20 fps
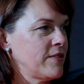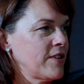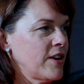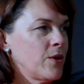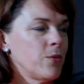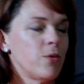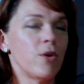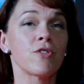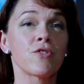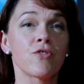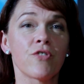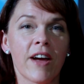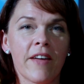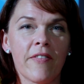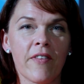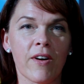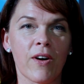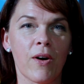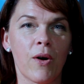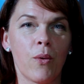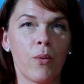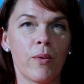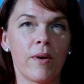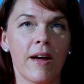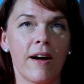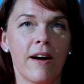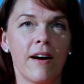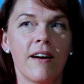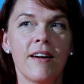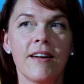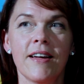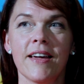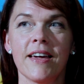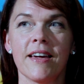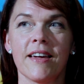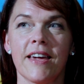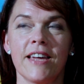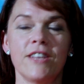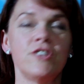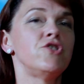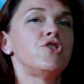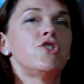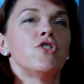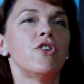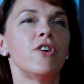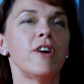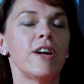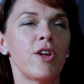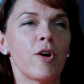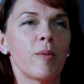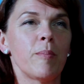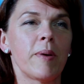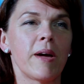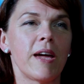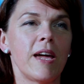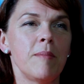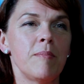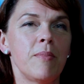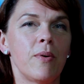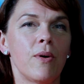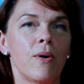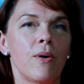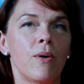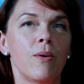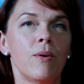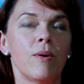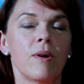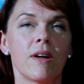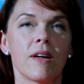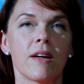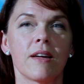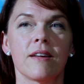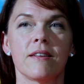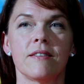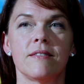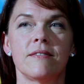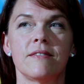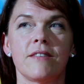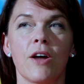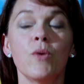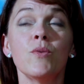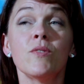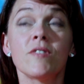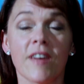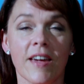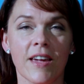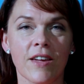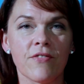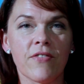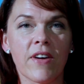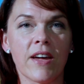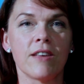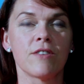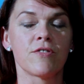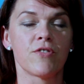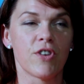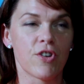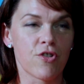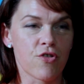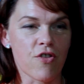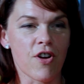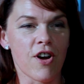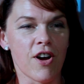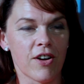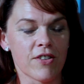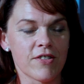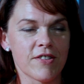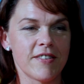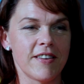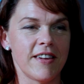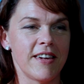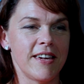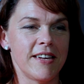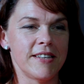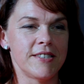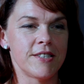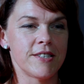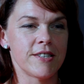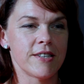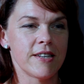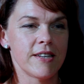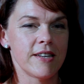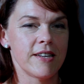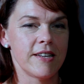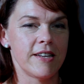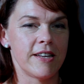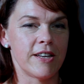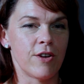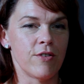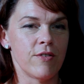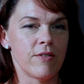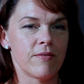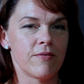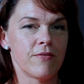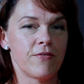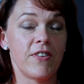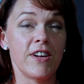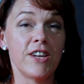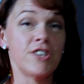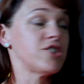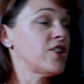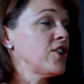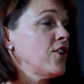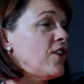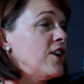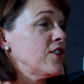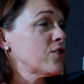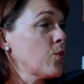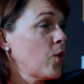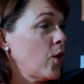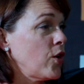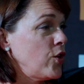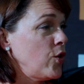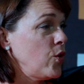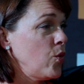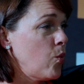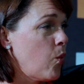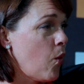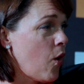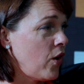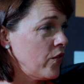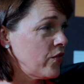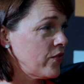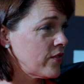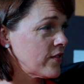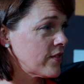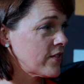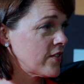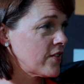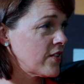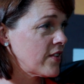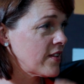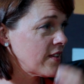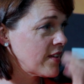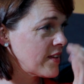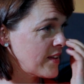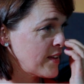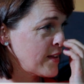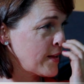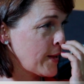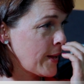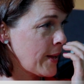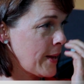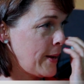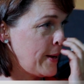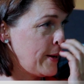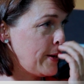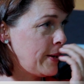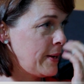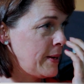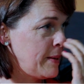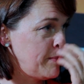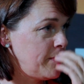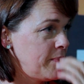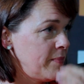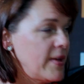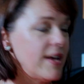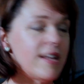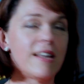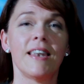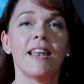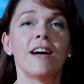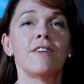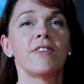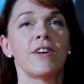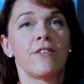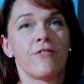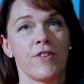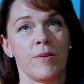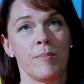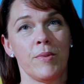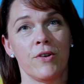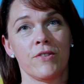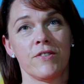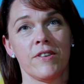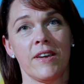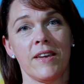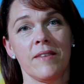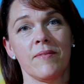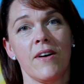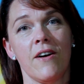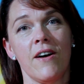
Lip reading: We don't know what's around the corner. Enjoy your people. Don't take things for granted. You know, visualise what you want. Love everybody.